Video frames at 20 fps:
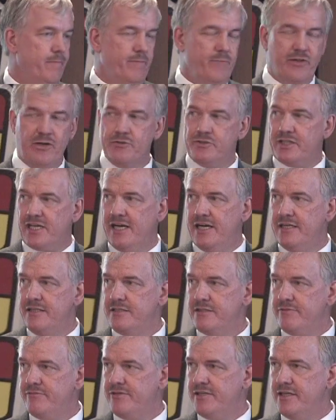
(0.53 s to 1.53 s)
those
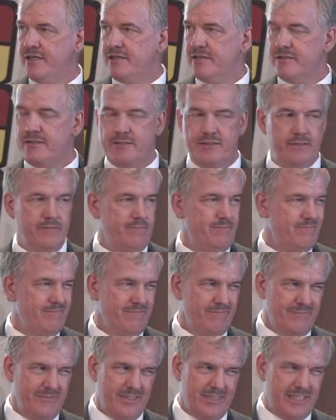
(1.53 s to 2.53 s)
kinds of things.
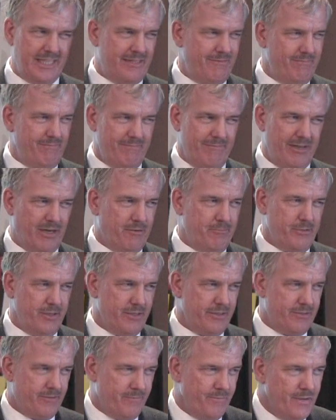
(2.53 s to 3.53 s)
Does that help a
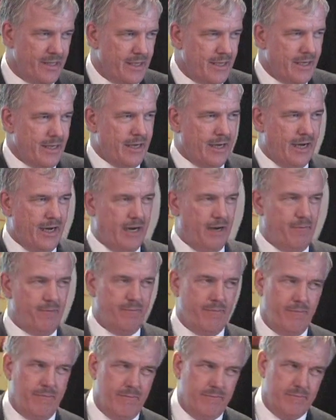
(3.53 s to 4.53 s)
little?
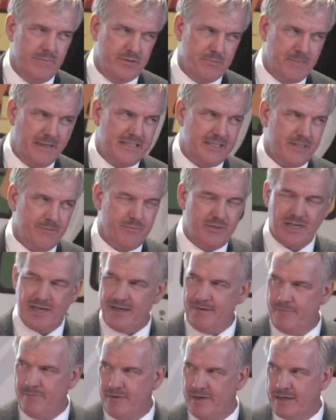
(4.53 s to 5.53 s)
Spend some
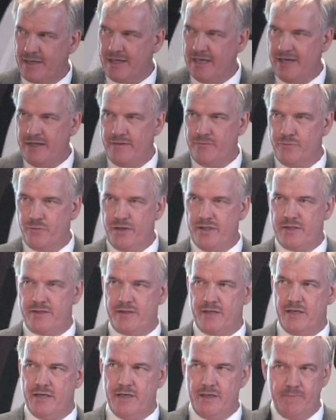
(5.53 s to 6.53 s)
time, again,
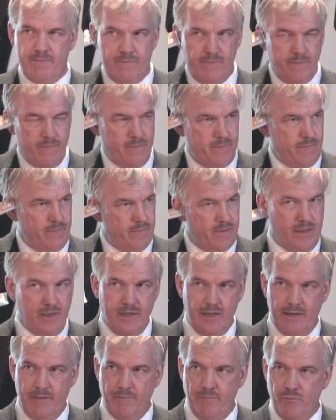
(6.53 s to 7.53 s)
with
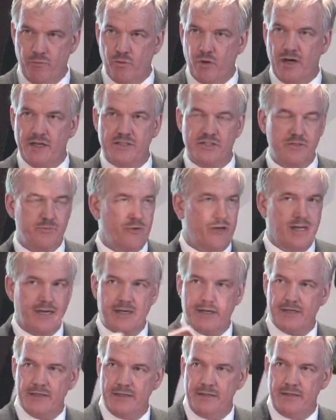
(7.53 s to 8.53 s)
Ron
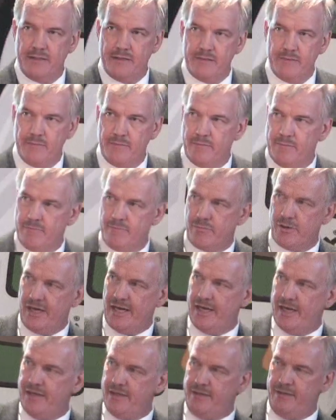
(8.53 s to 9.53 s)
Smrek and
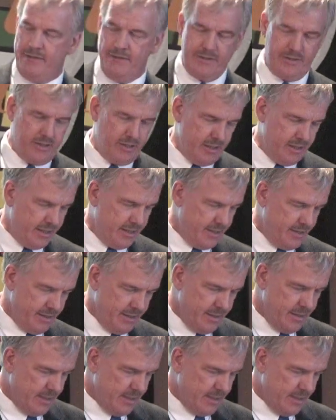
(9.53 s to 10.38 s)
Brad, and Todd,